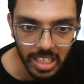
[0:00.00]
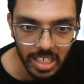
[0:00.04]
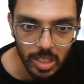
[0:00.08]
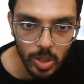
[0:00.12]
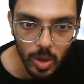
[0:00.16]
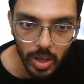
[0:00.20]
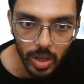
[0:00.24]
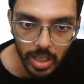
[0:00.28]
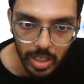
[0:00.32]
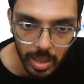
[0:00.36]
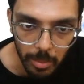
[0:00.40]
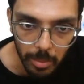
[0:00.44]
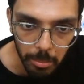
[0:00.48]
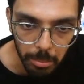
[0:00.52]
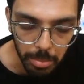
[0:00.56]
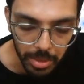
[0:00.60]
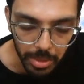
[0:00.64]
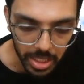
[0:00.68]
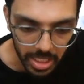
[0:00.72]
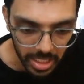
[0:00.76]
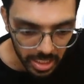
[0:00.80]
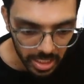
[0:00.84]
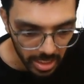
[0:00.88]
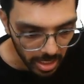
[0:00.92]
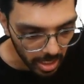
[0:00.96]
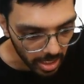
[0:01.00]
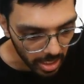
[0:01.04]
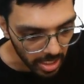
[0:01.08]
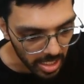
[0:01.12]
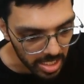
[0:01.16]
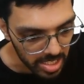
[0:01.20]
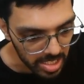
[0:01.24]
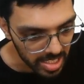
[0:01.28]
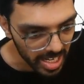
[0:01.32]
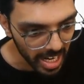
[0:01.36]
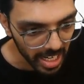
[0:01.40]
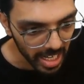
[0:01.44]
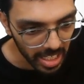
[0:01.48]
your company,
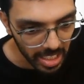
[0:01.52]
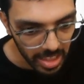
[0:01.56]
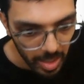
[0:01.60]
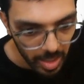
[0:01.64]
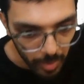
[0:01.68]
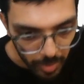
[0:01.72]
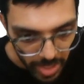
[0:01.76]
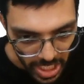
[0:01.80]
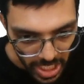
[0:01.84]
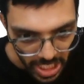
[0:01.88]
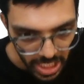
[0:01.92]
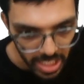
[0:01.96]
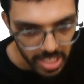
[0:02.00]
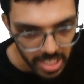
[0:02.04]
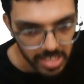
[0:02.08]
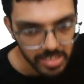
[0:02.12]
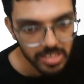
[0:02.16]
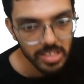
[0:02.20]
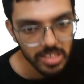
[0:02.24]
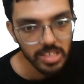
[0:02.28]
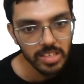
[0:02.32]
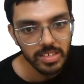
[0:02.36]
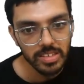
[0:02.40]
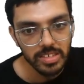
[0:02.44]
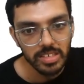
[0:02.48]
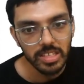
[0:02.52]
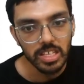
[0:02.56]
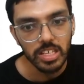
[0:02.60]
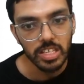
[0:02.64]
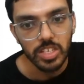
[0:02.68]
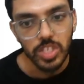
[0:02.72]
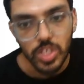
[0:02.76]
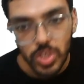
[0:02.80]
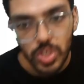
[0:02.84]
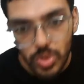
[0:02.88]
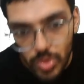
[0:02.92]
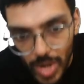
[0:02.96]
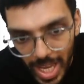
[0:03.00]
understanding the weaknesses, the
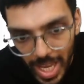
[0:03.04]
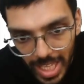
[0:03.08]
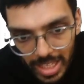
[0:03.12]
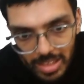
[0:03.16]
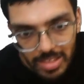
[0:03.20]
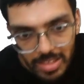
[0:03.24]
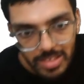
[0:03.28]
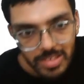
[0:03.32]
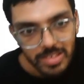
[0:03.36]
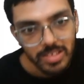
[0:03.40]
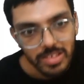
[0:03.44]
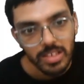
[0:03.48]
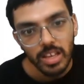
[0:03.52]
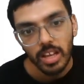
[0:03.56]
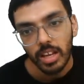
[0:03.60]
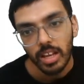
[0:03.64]
strengths,